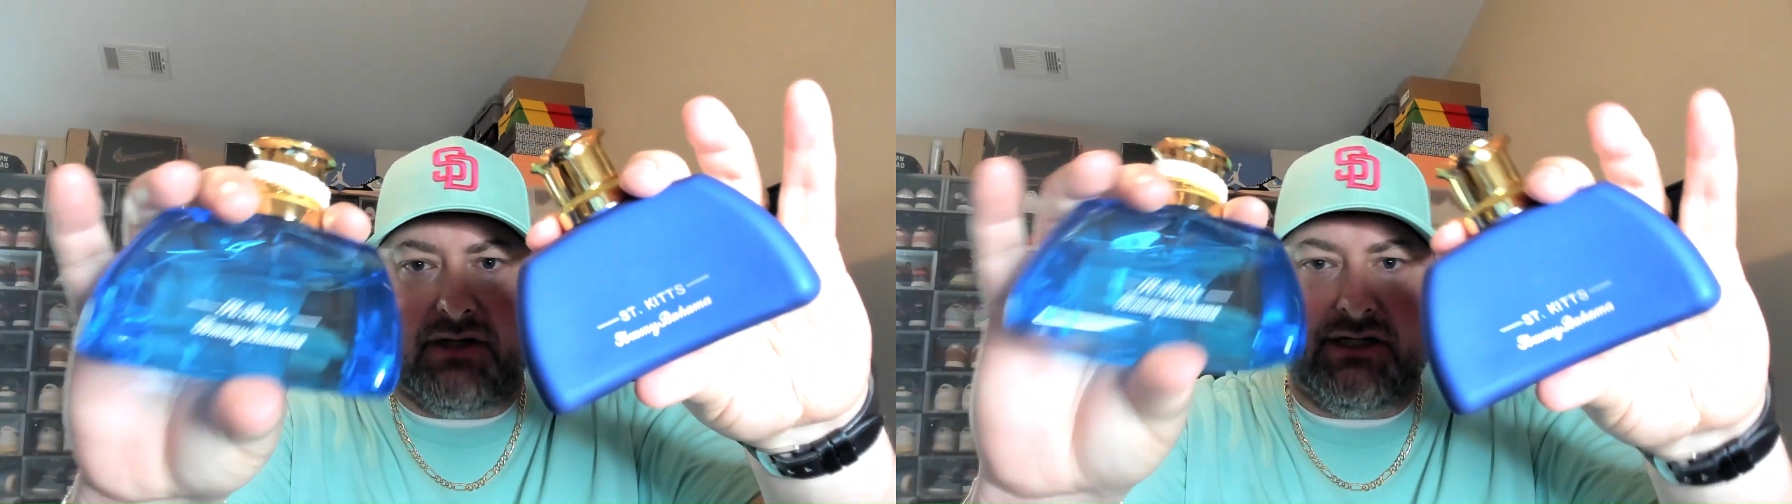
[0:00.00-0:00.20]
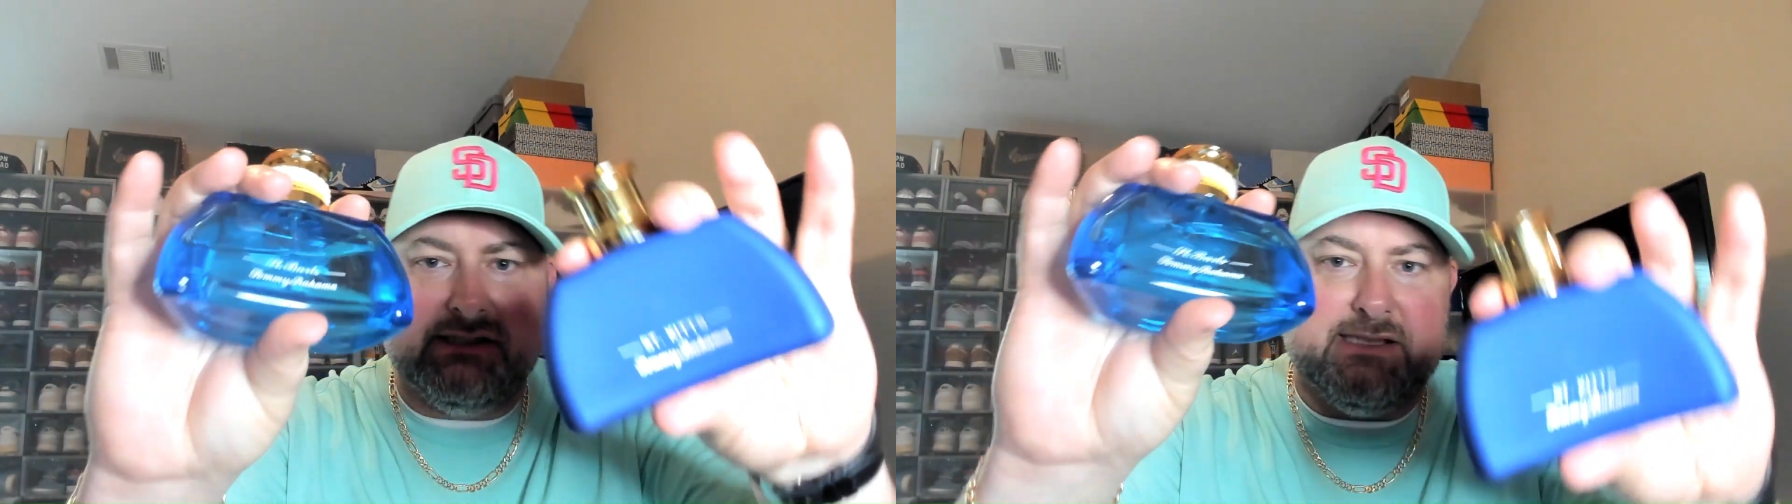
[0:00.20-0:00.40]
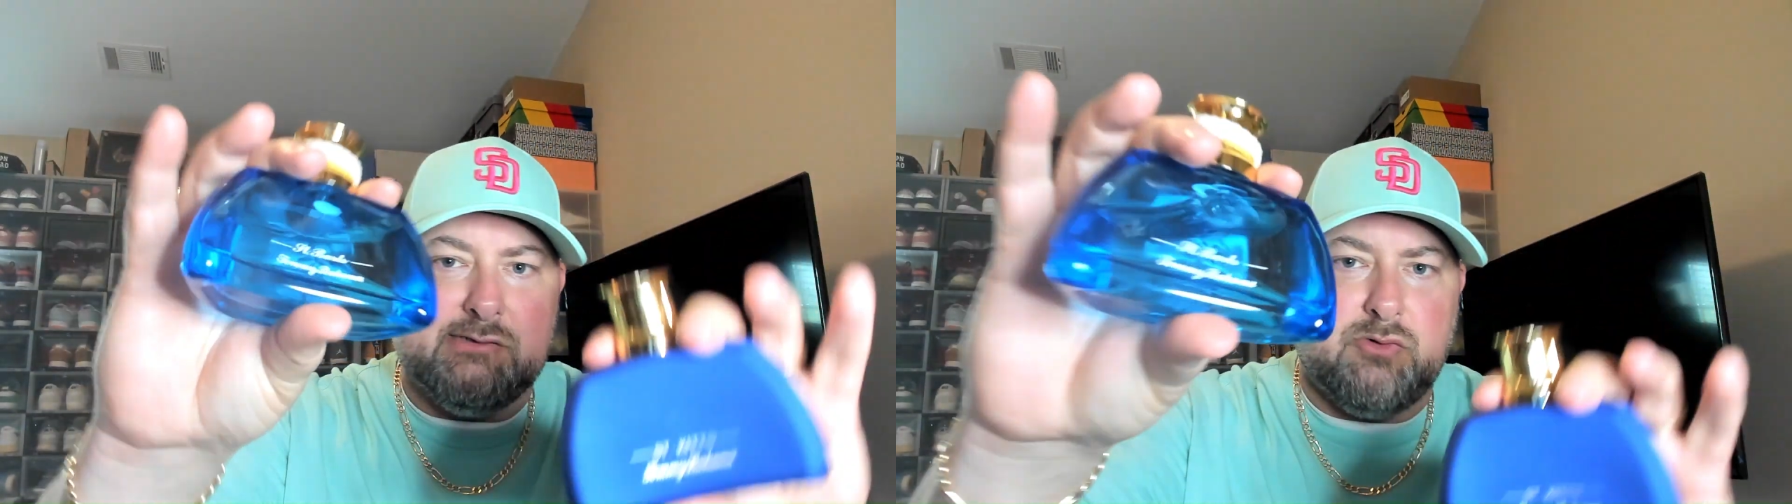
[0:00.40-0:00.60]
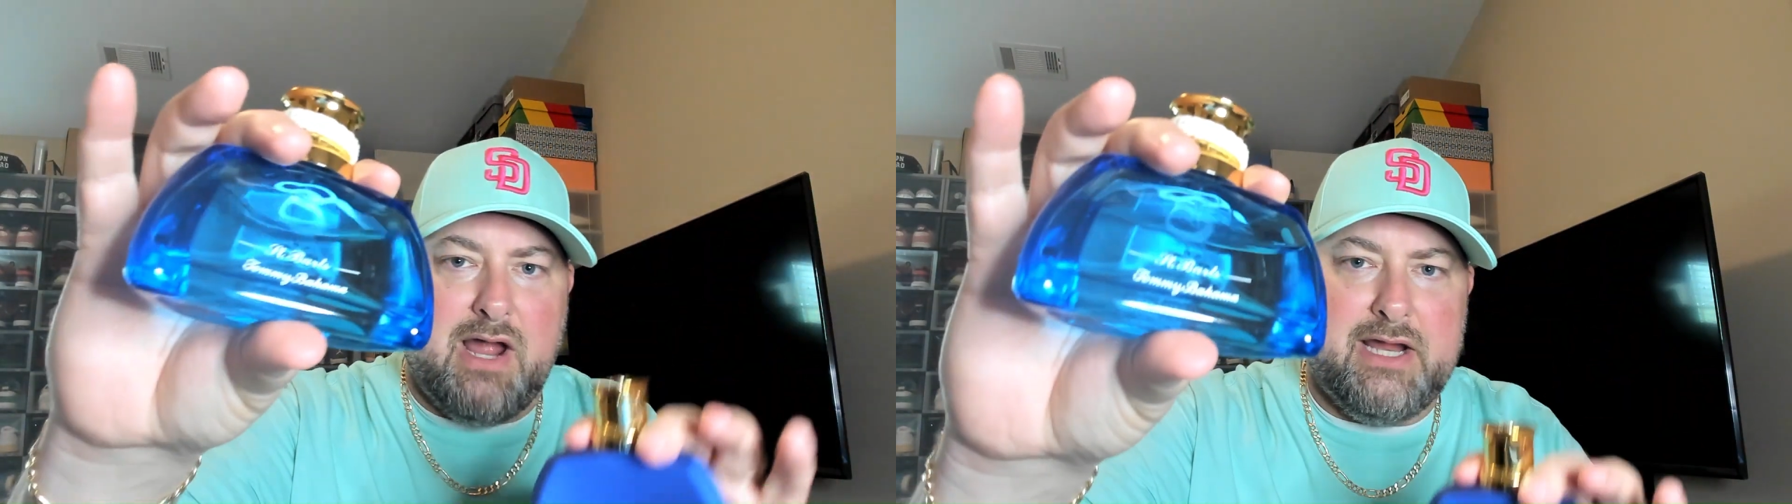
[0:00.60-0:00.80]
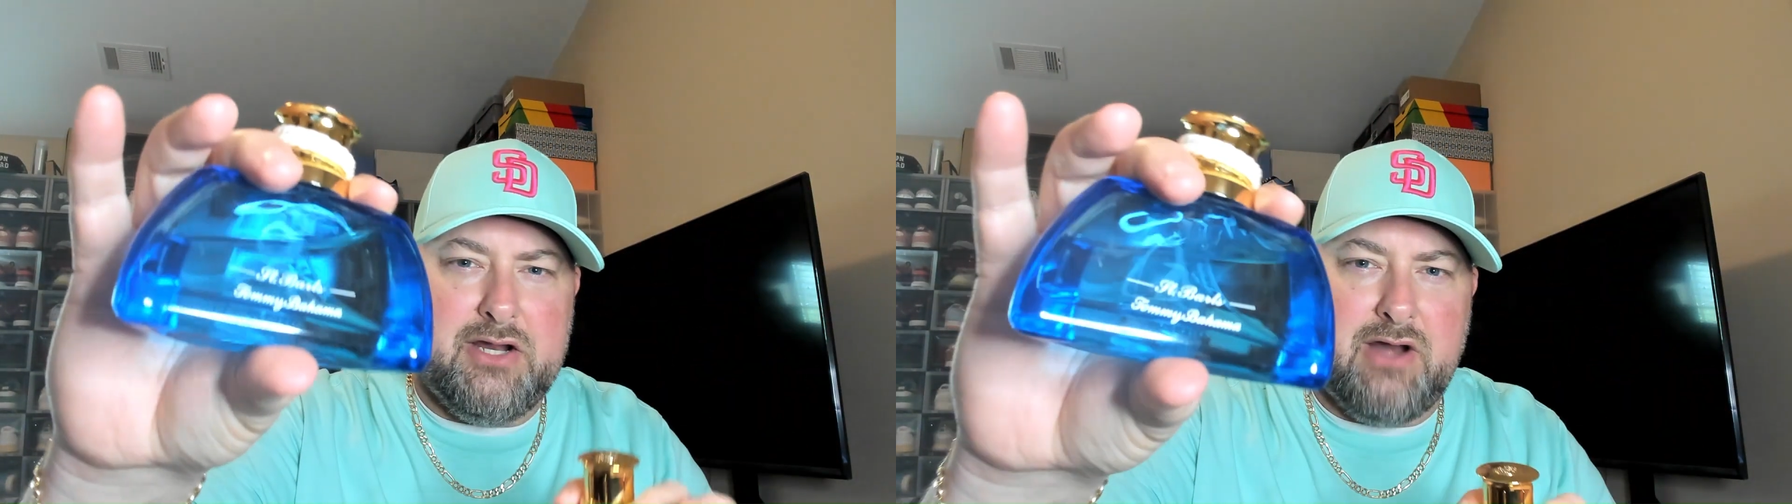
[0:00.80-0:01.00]
Because this one
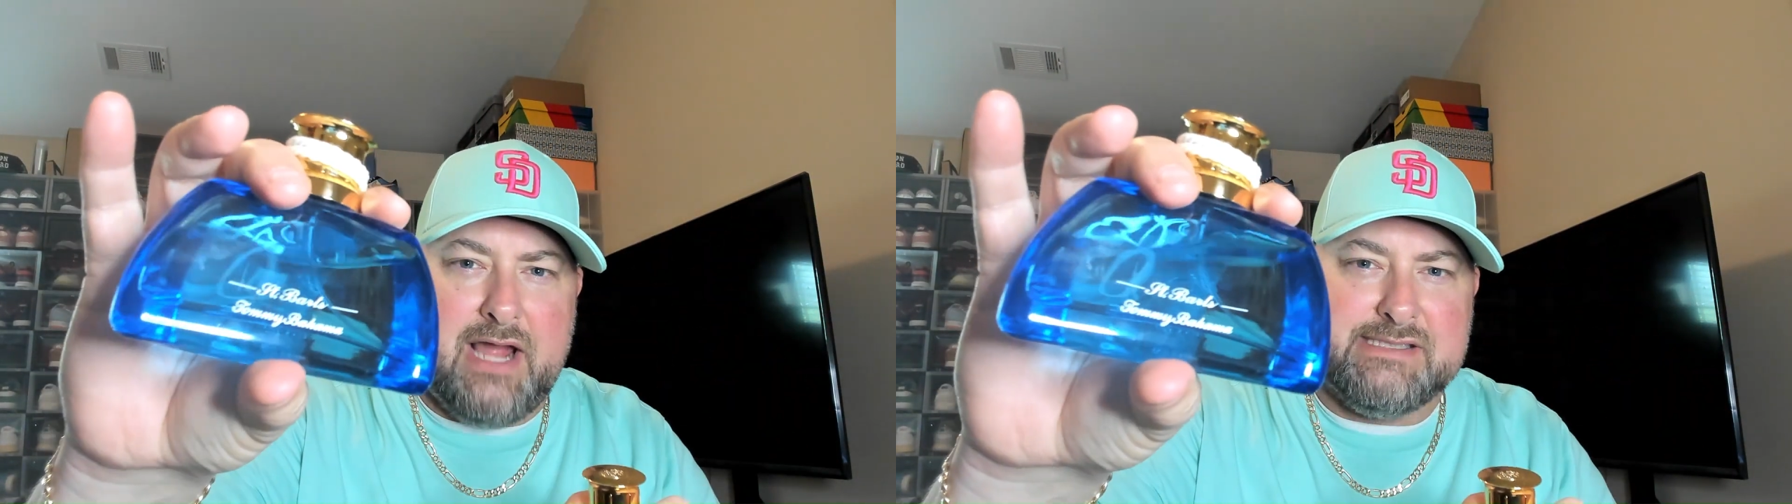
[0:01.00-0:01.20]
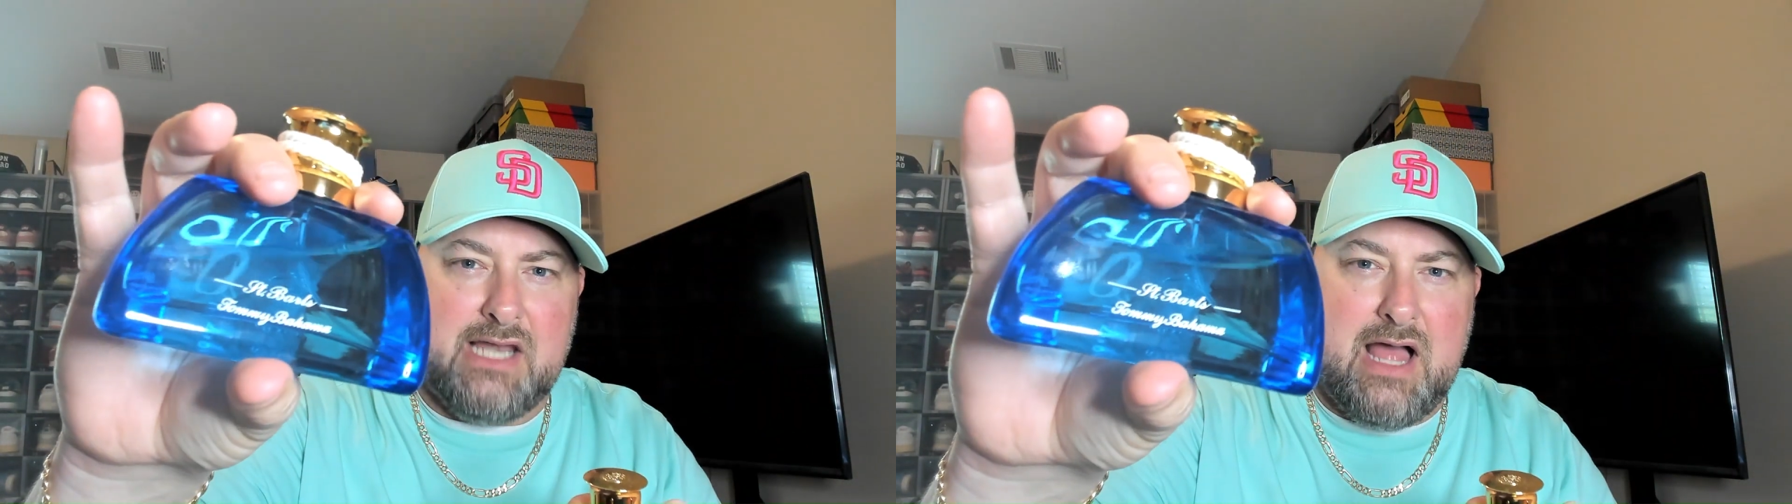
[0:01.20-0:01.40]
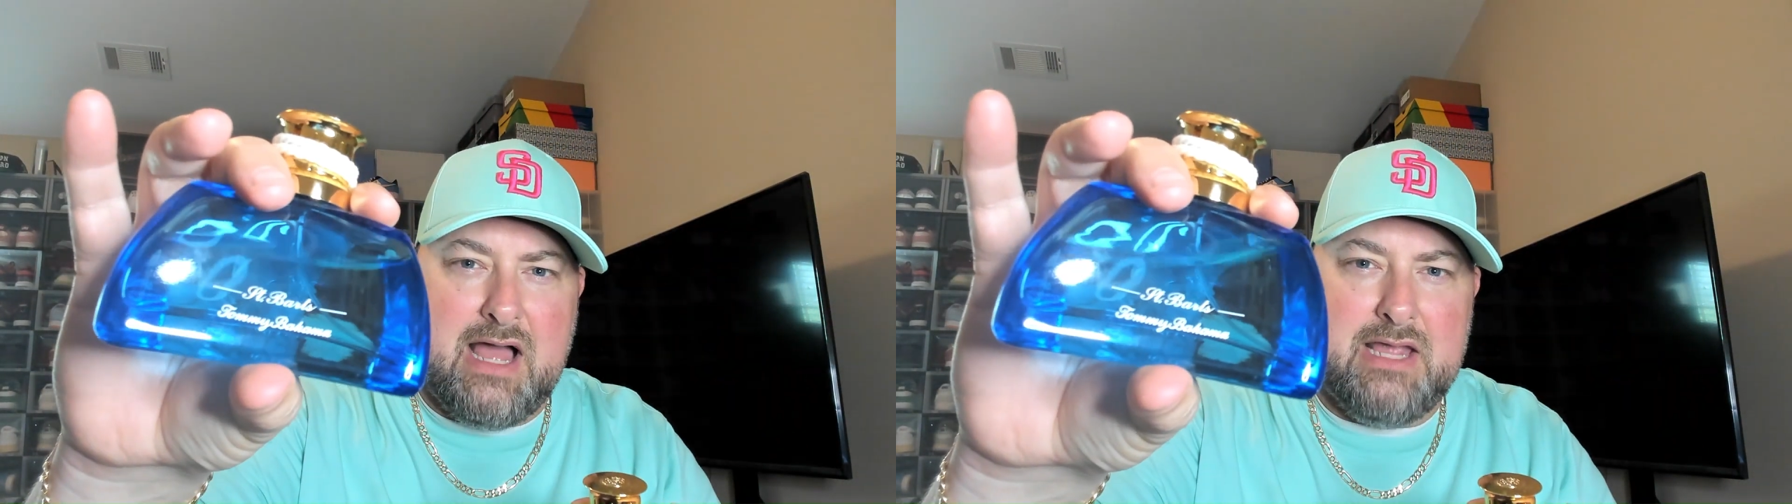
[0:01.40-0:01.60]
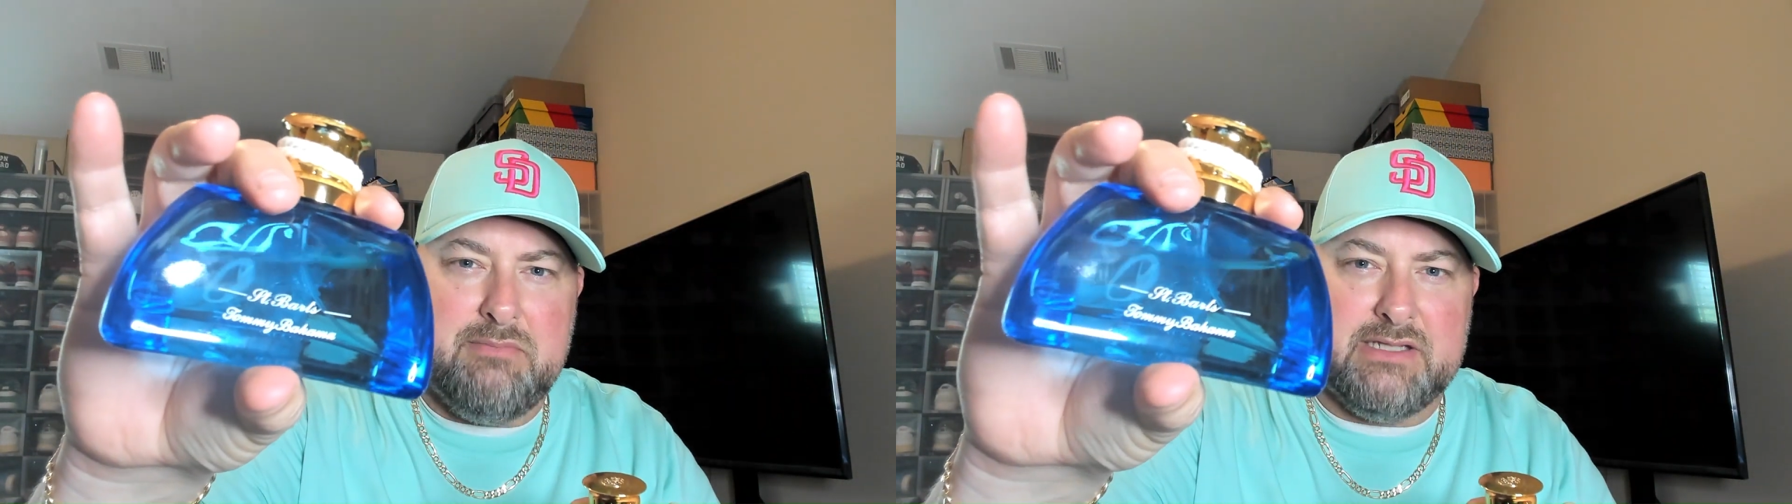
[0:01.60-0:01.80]
right here has lime